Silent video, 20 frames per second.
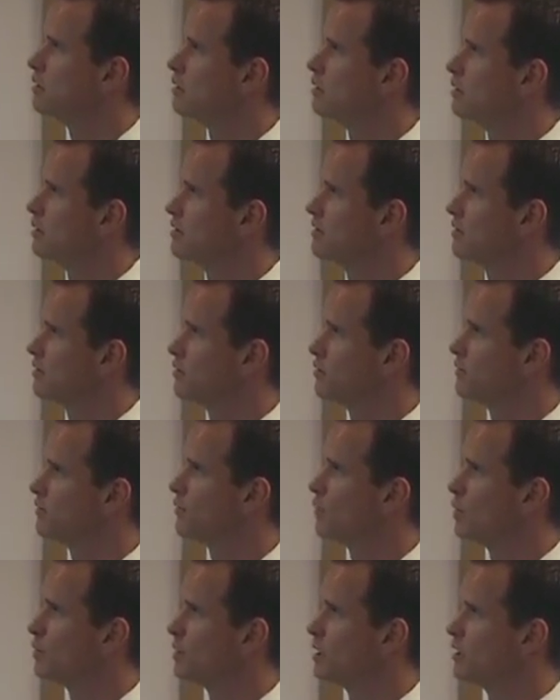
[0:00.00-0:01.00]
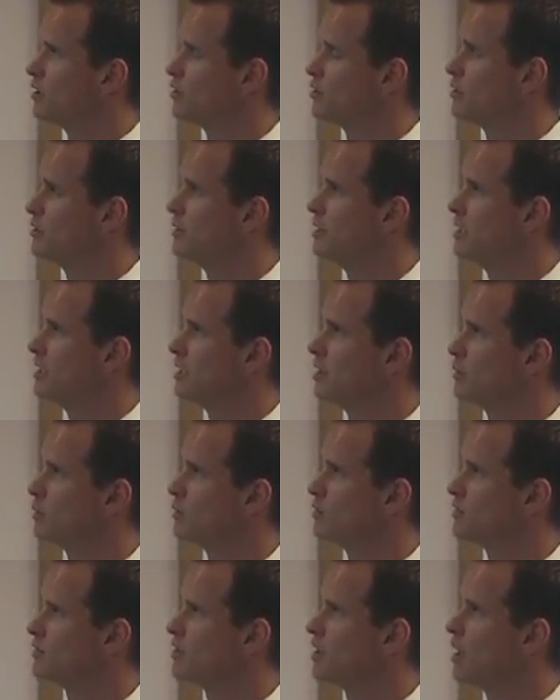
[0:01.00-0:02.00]
And so your formula should be
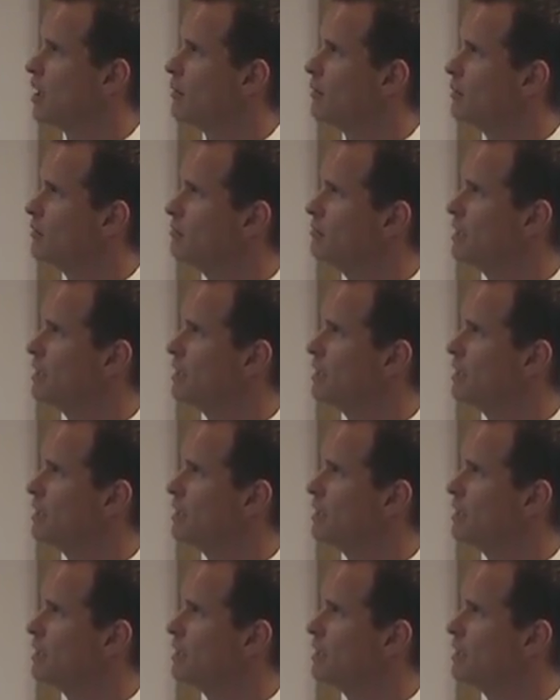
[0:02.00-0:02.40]
equal sum